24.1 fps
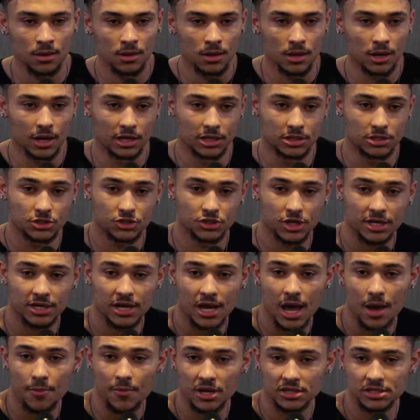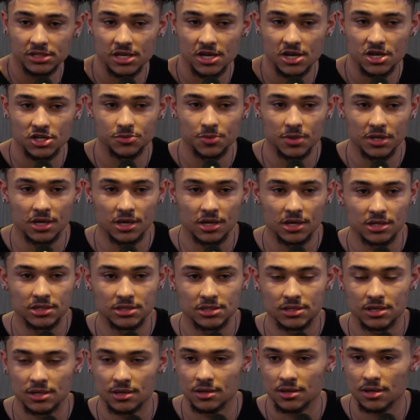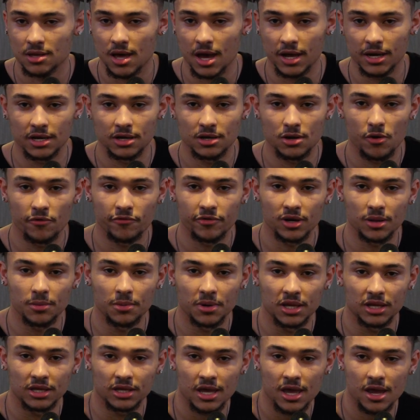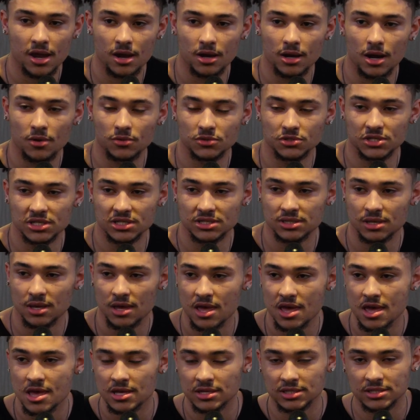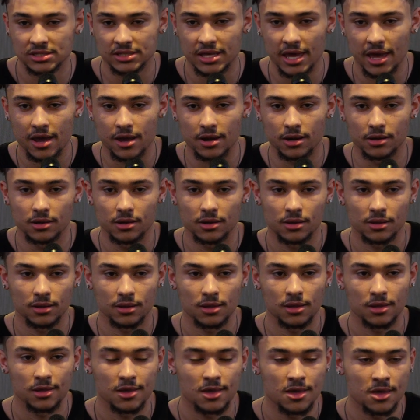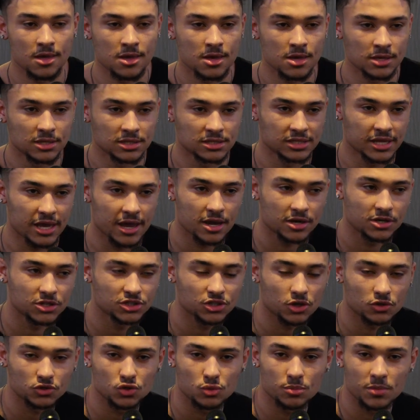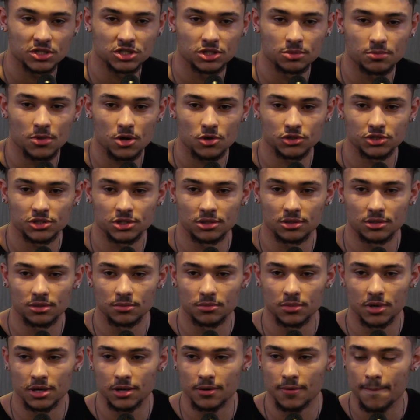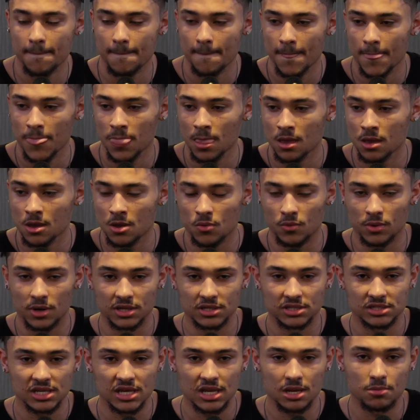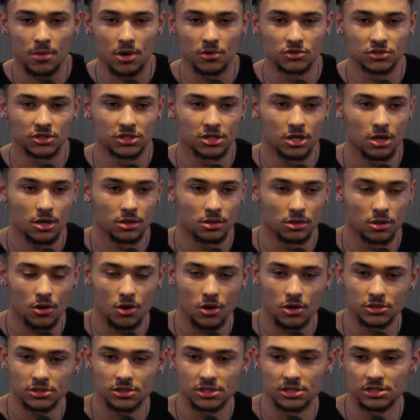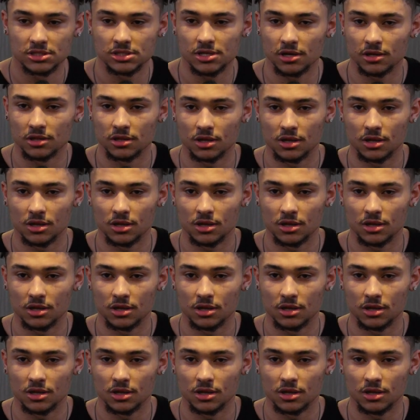And I tried to hide my tears because I didn't know if anybody cared. I was just scared. Scared to show too much emotion, but when I seen him, I was just lost and stuck in